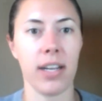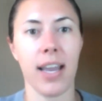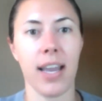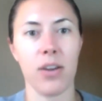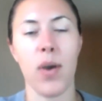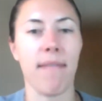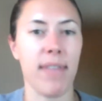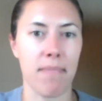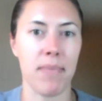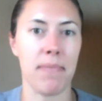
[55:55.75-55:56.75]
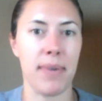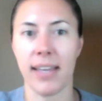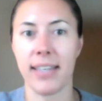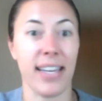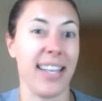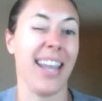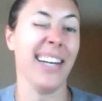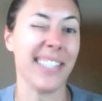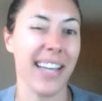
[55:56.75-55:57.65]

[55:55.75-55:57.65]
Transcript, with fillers: Again, you have that maybe that dedicated